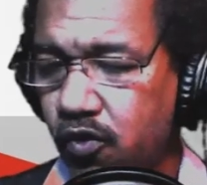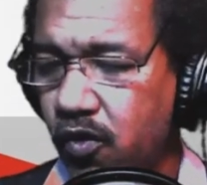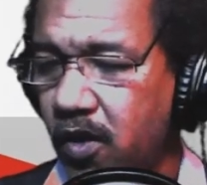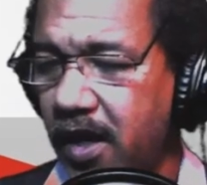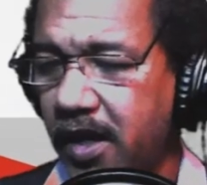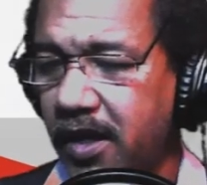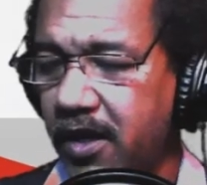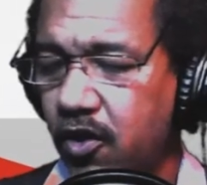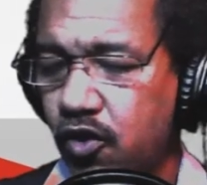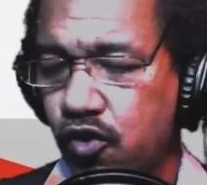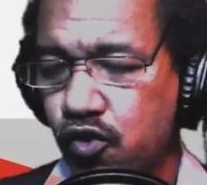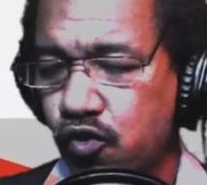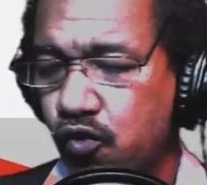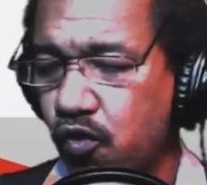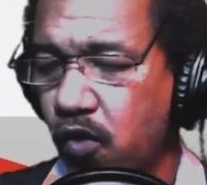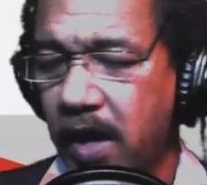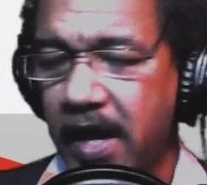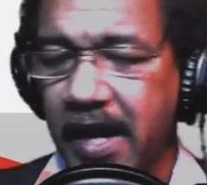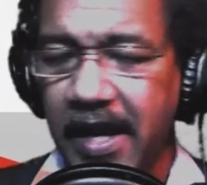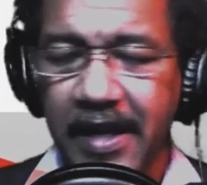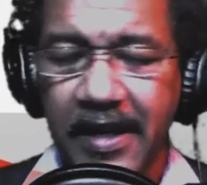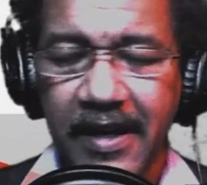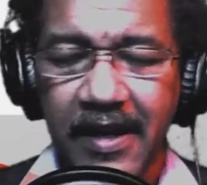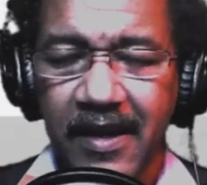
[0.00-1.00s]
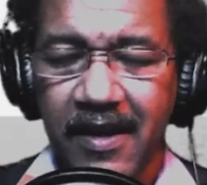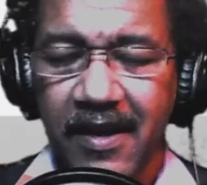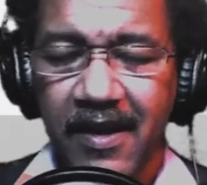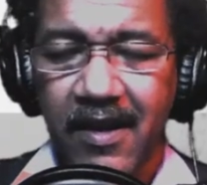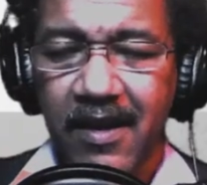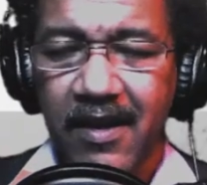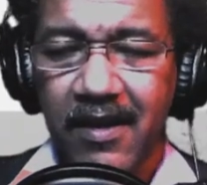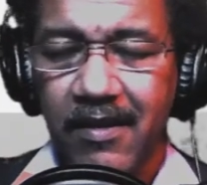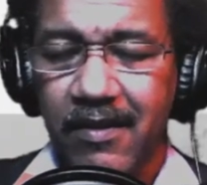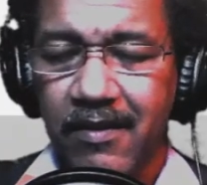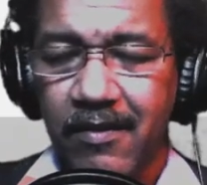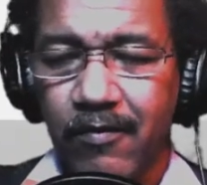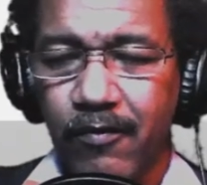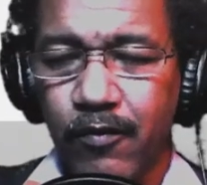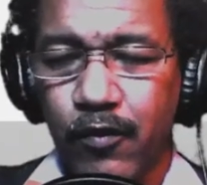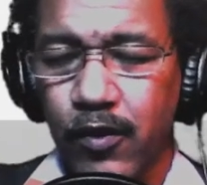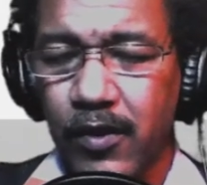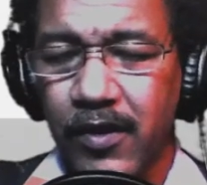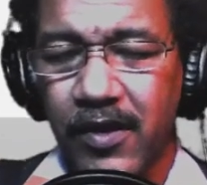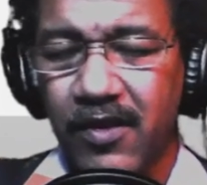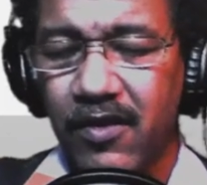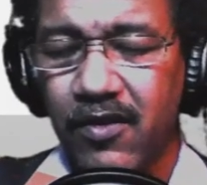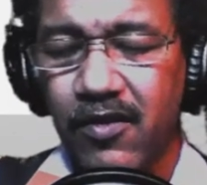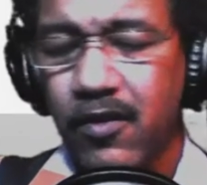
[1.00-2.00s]
to trade for
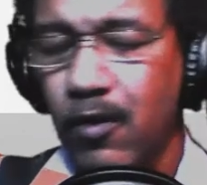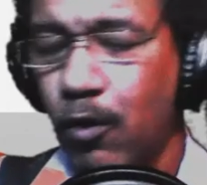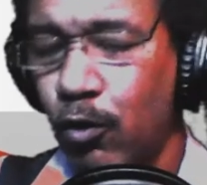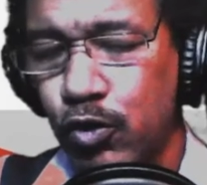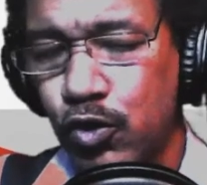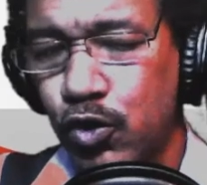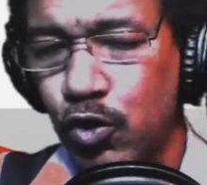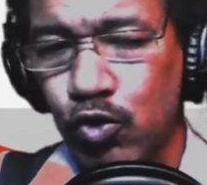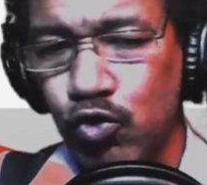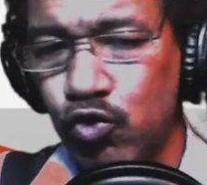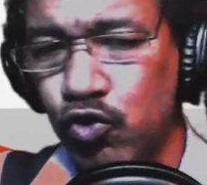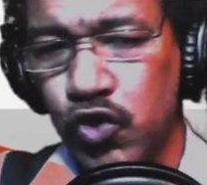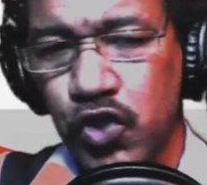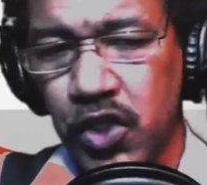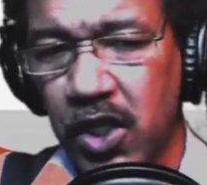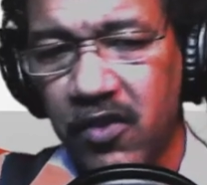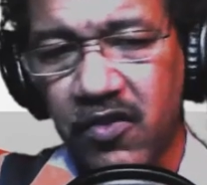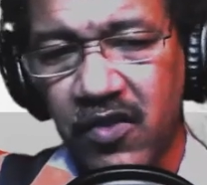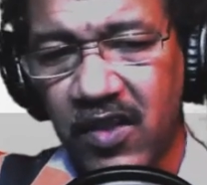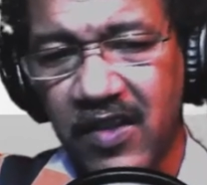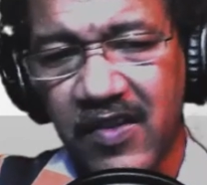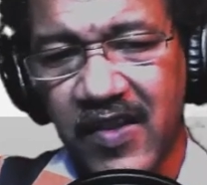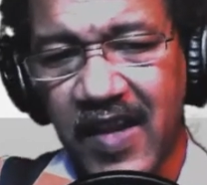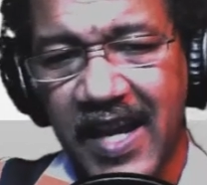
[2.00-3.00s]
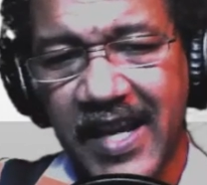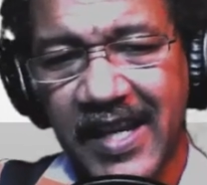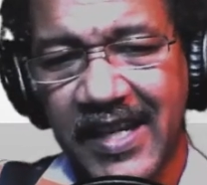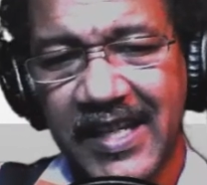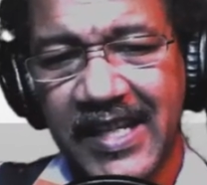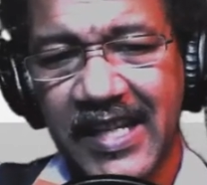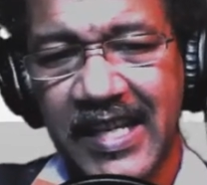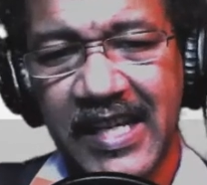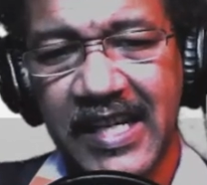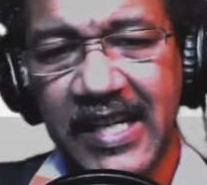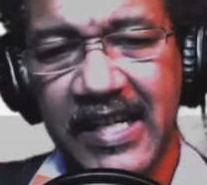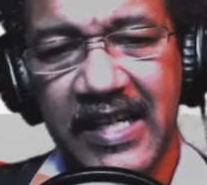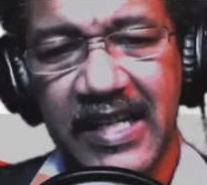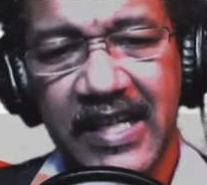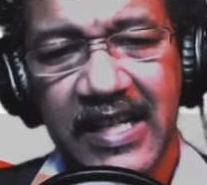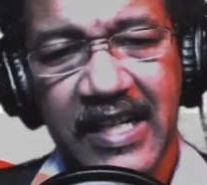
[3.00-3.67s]
this social justice idea.